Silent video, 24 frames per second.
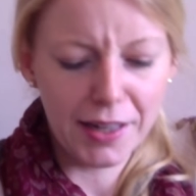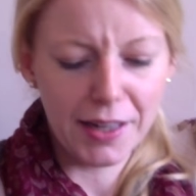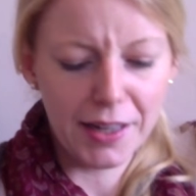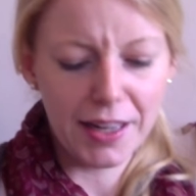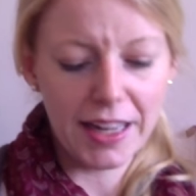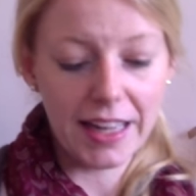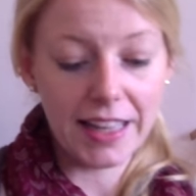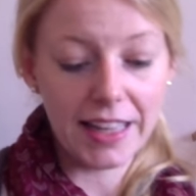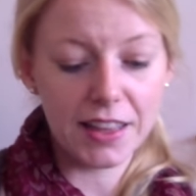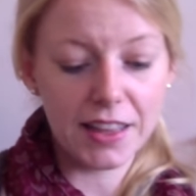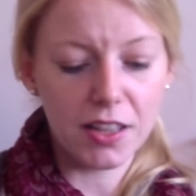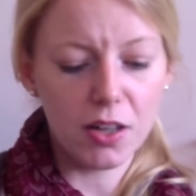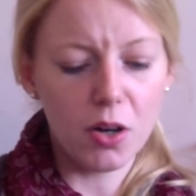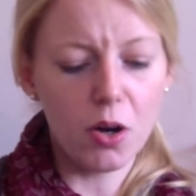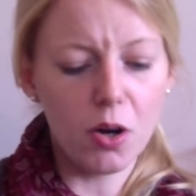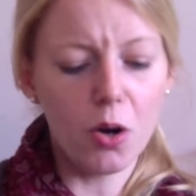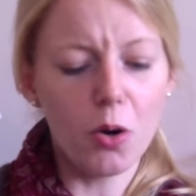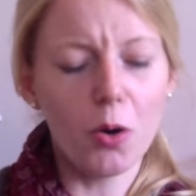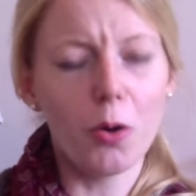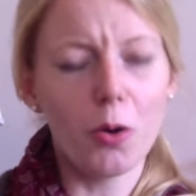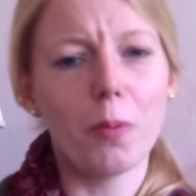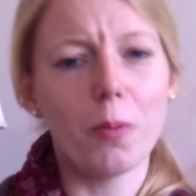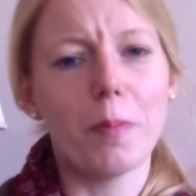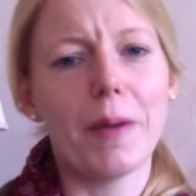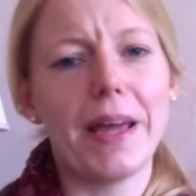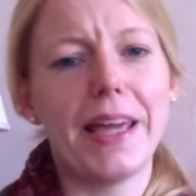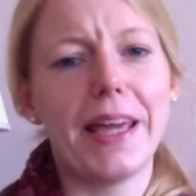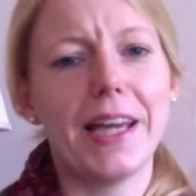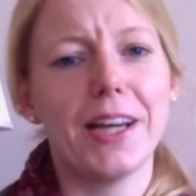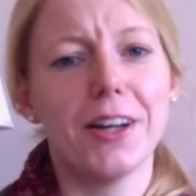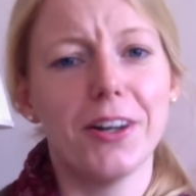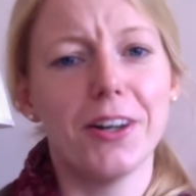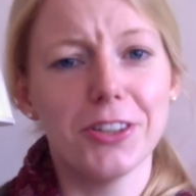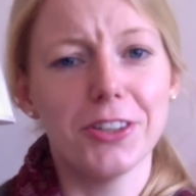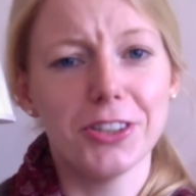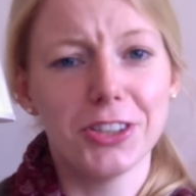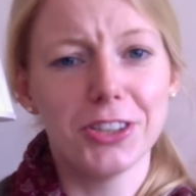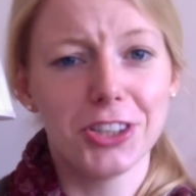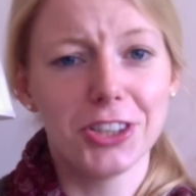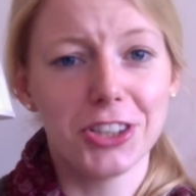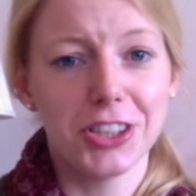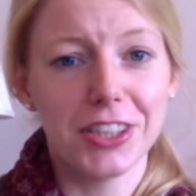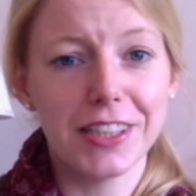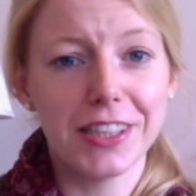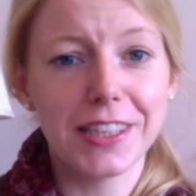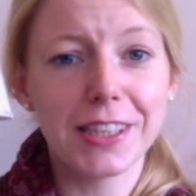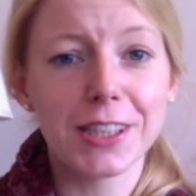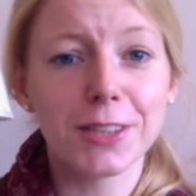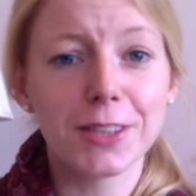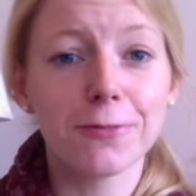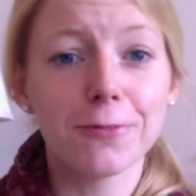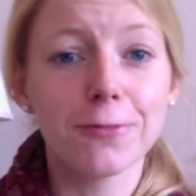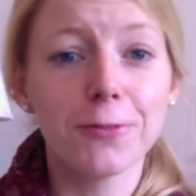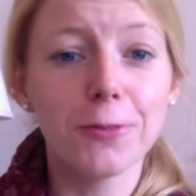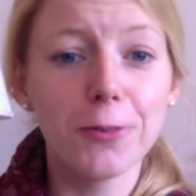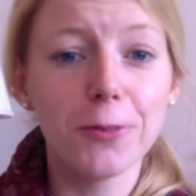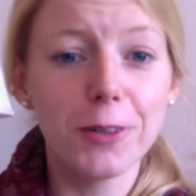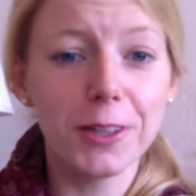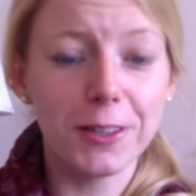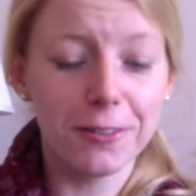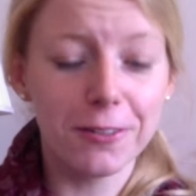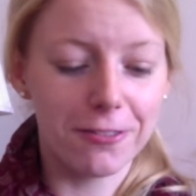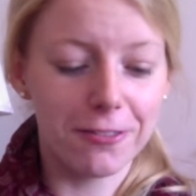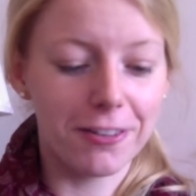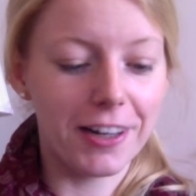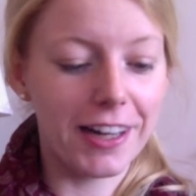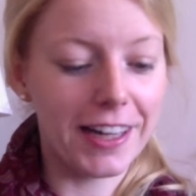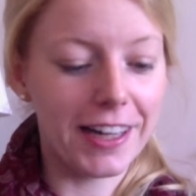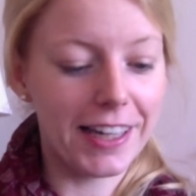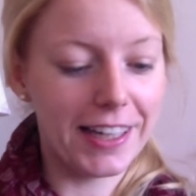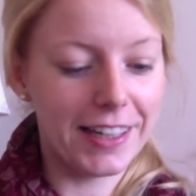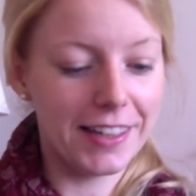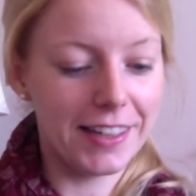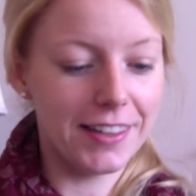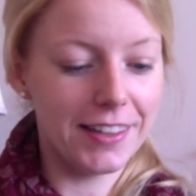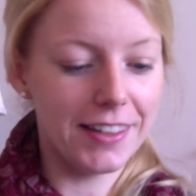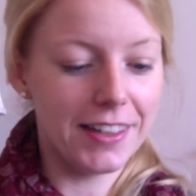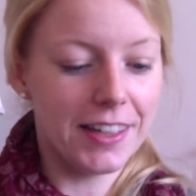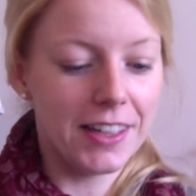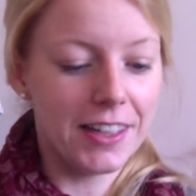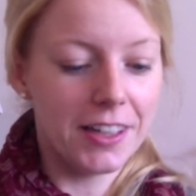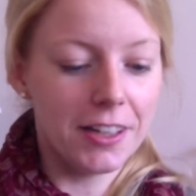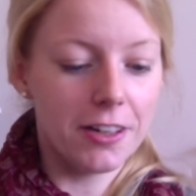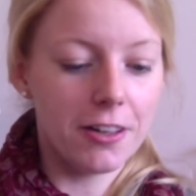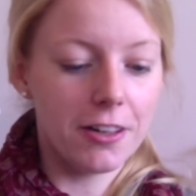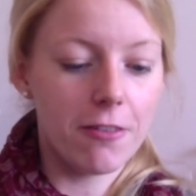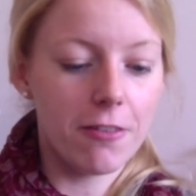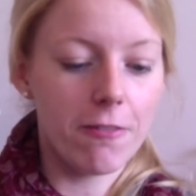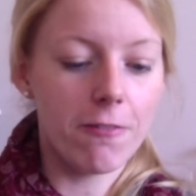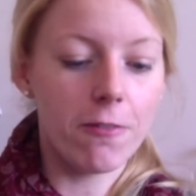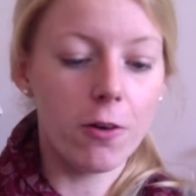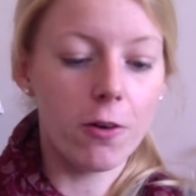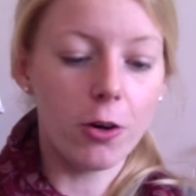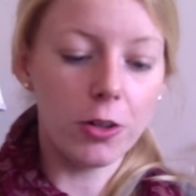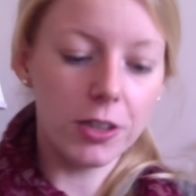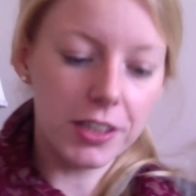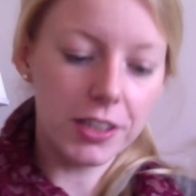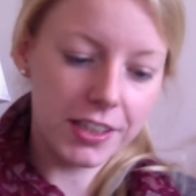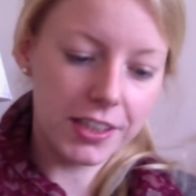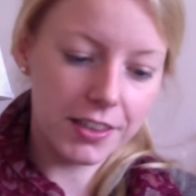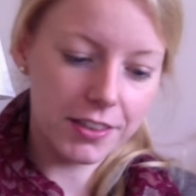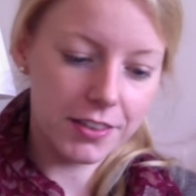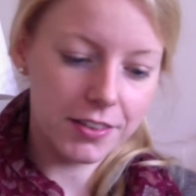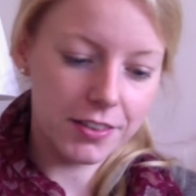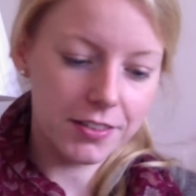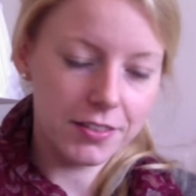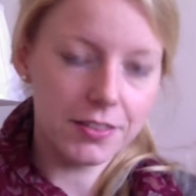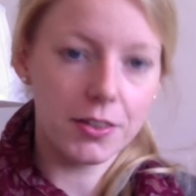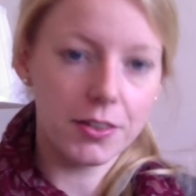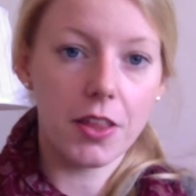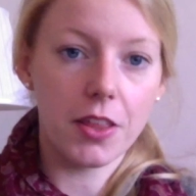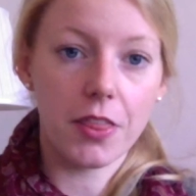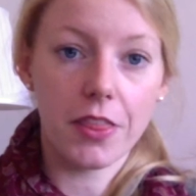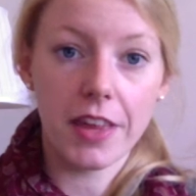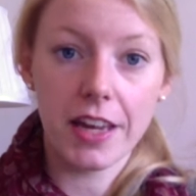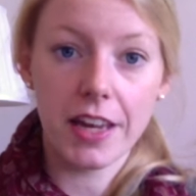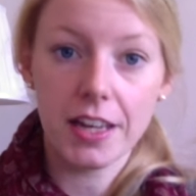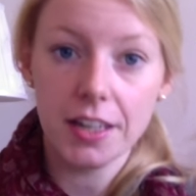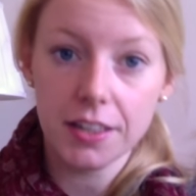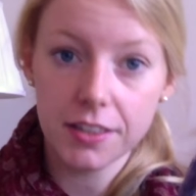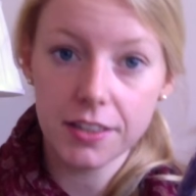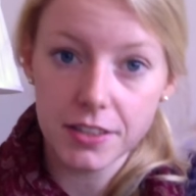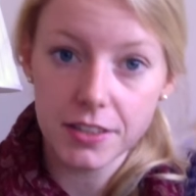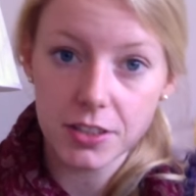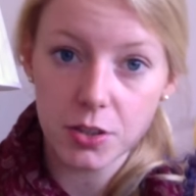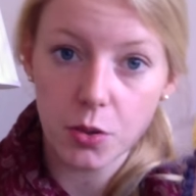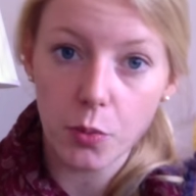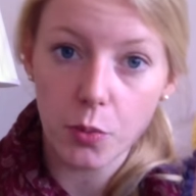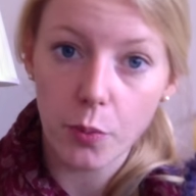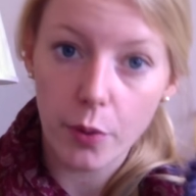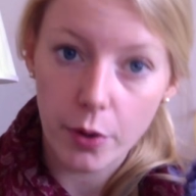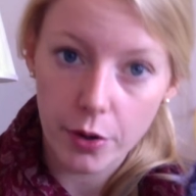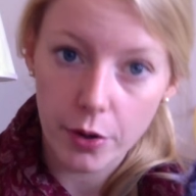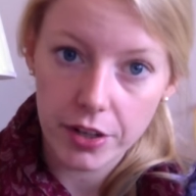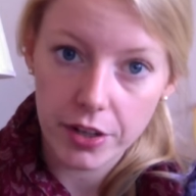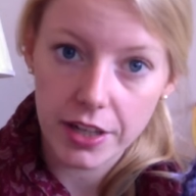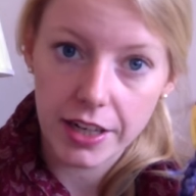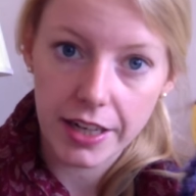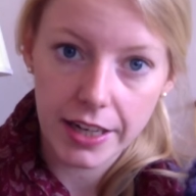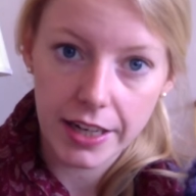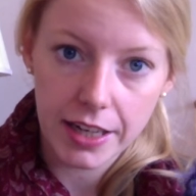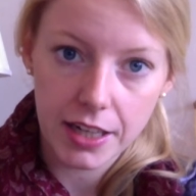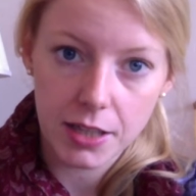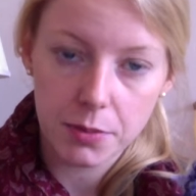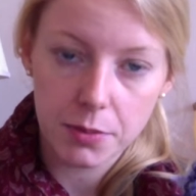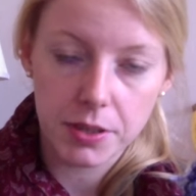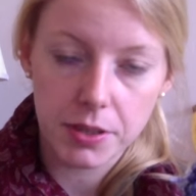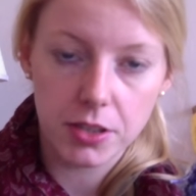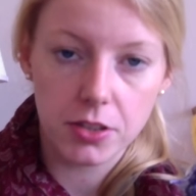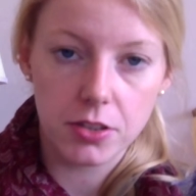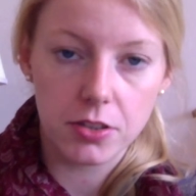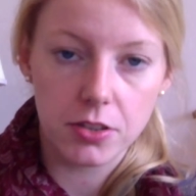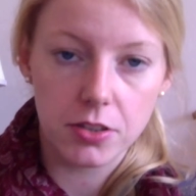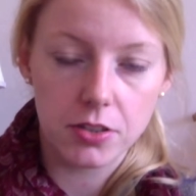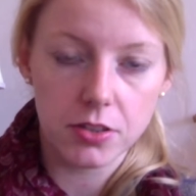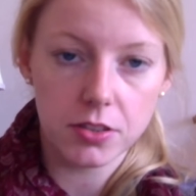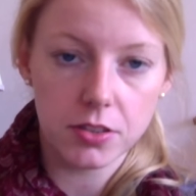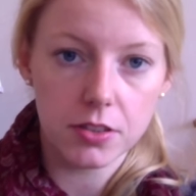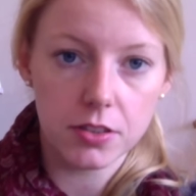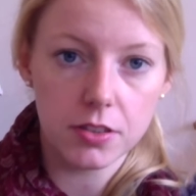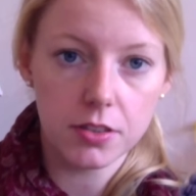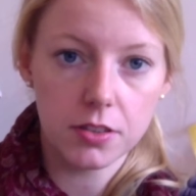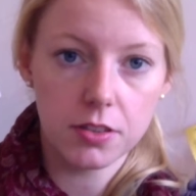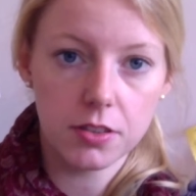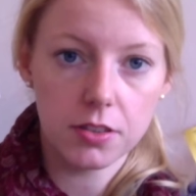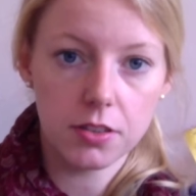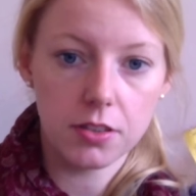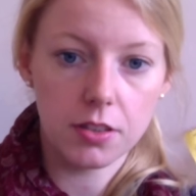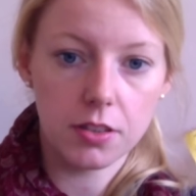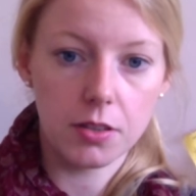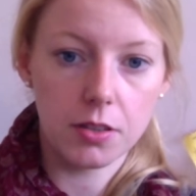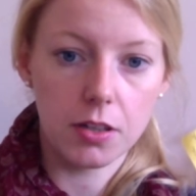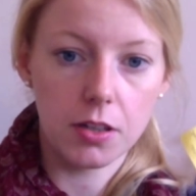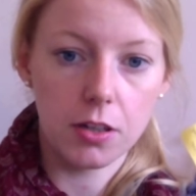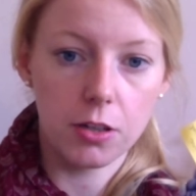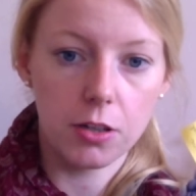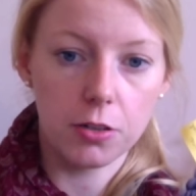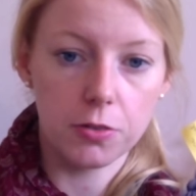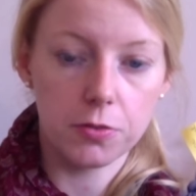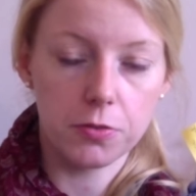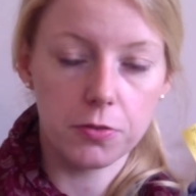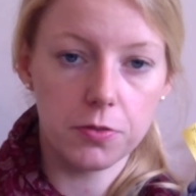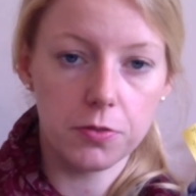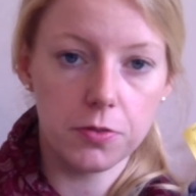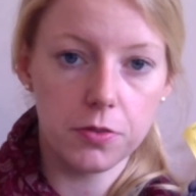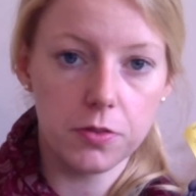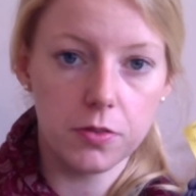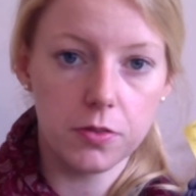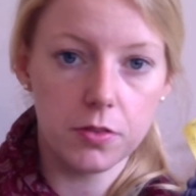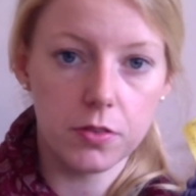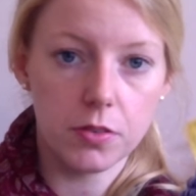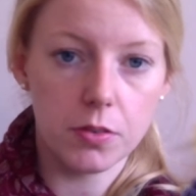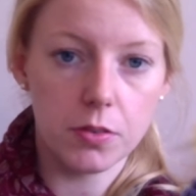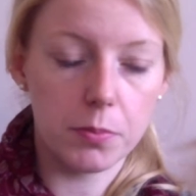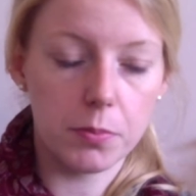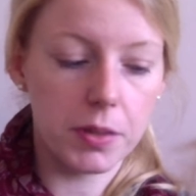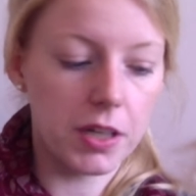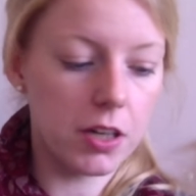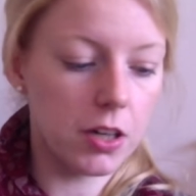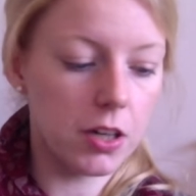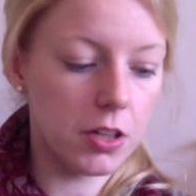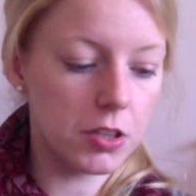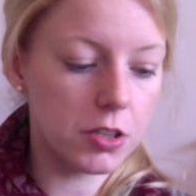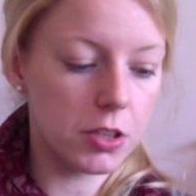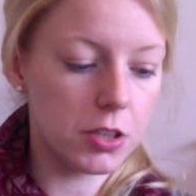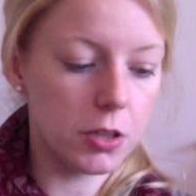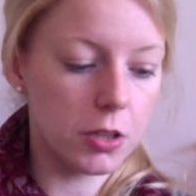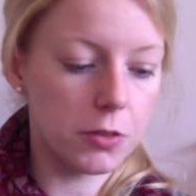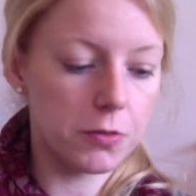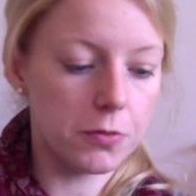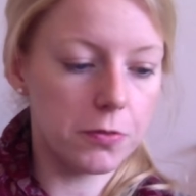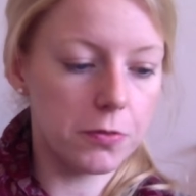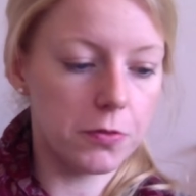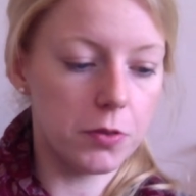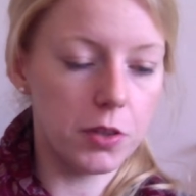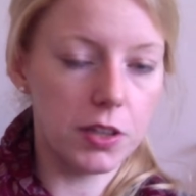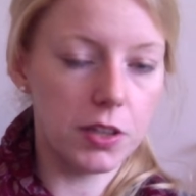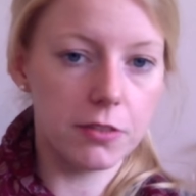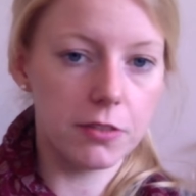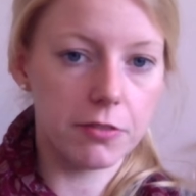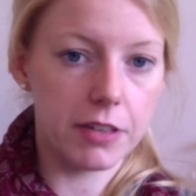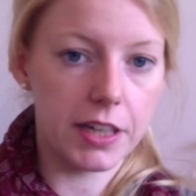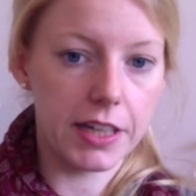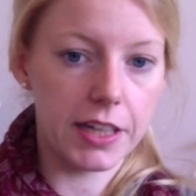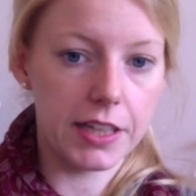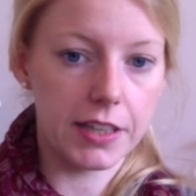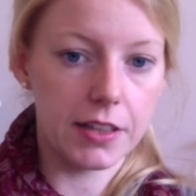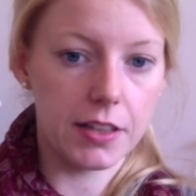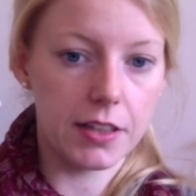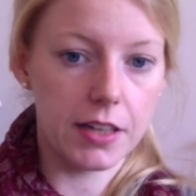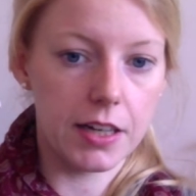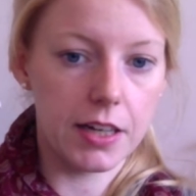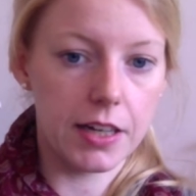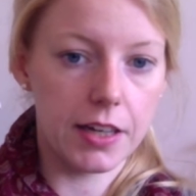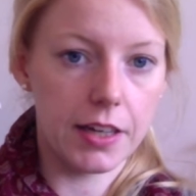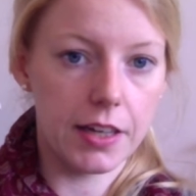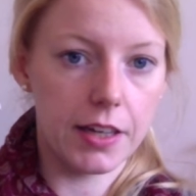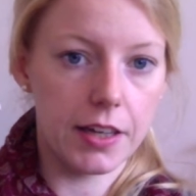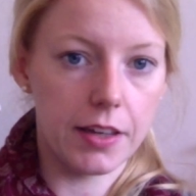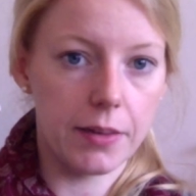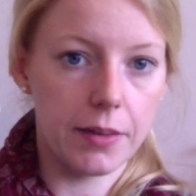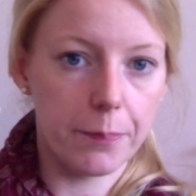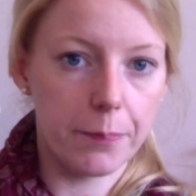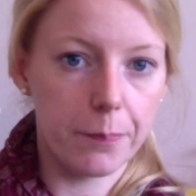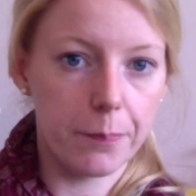And oh my gosh, it's Woolen WOLKE. There is the word again because of Woolen I